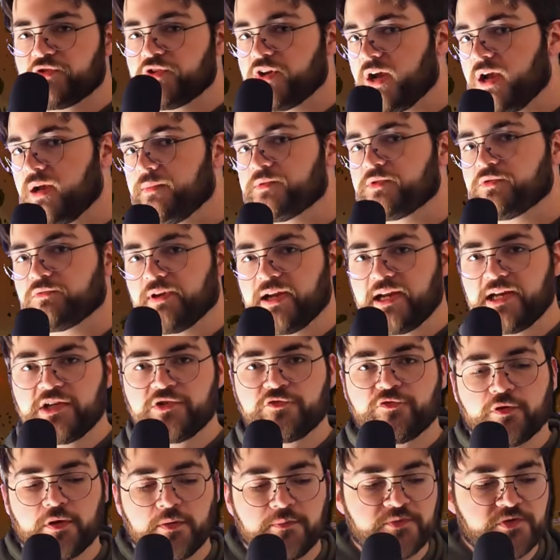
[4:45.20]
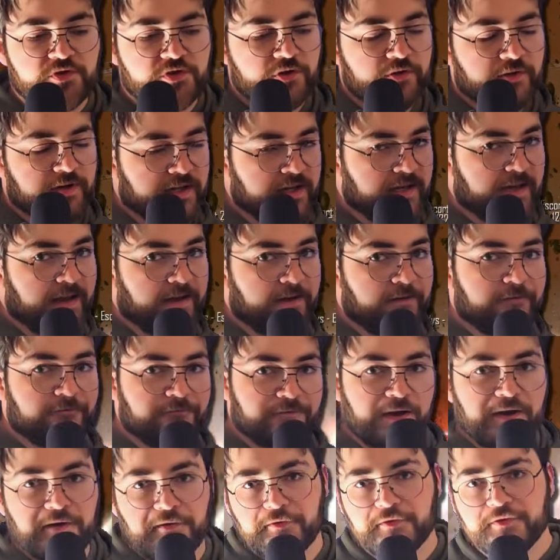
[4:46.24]
jobs range from shooting down
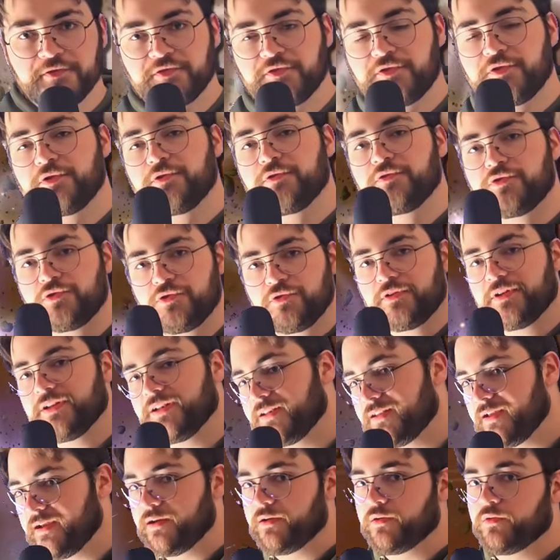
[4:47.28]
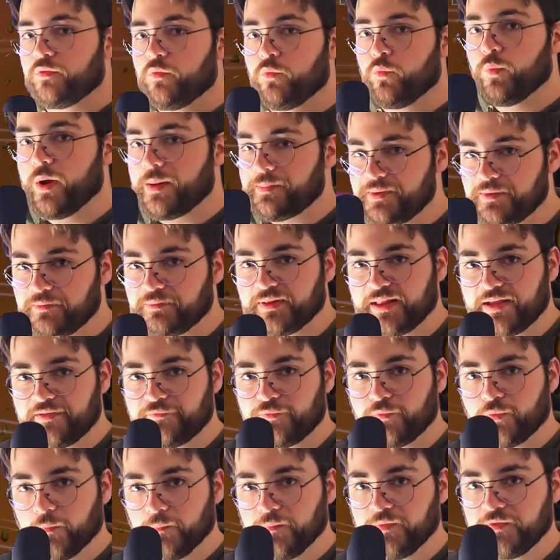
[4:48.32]
fighters to shooting down weapon
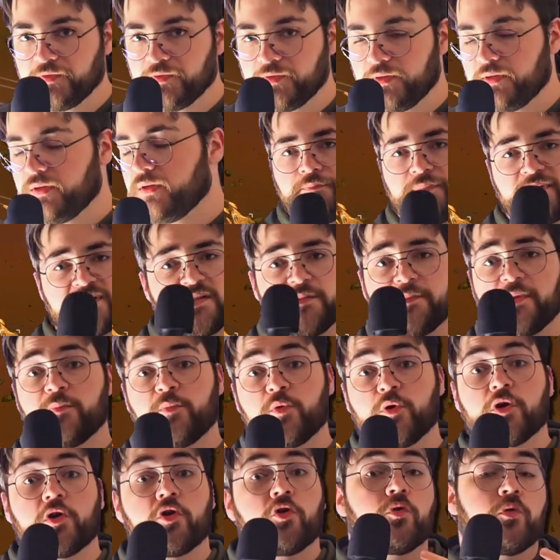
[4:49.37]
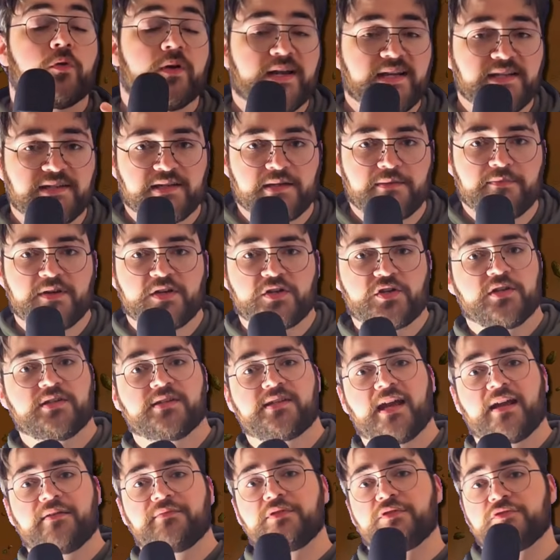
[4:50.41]
platforms, but some of the more crazy missions
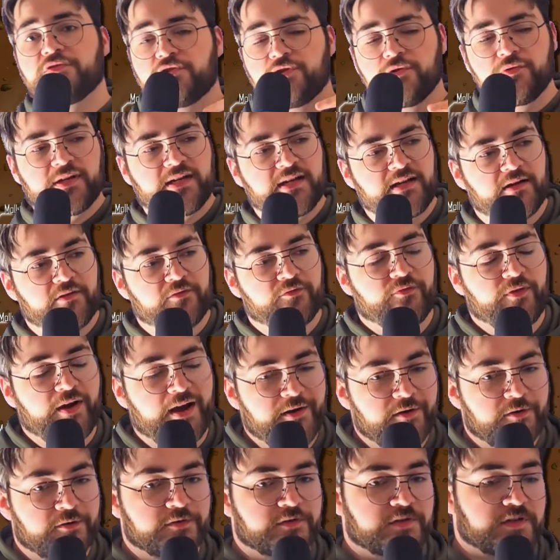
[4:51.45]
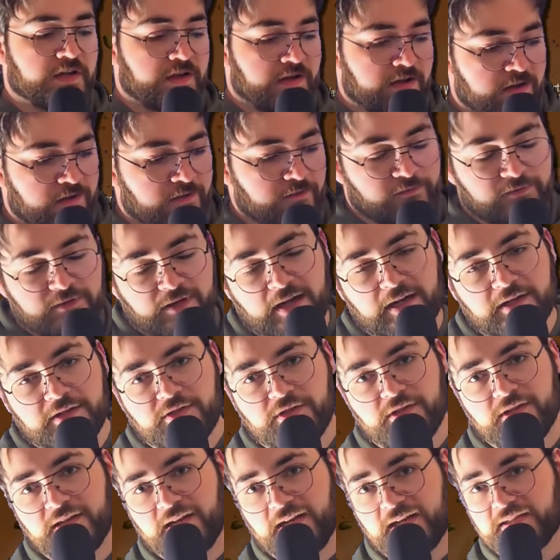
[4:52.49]
have you shooting down fighters, flying
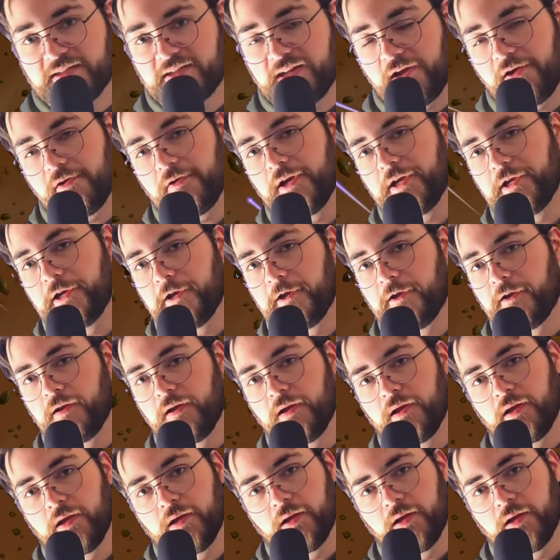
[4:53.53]
to the next area,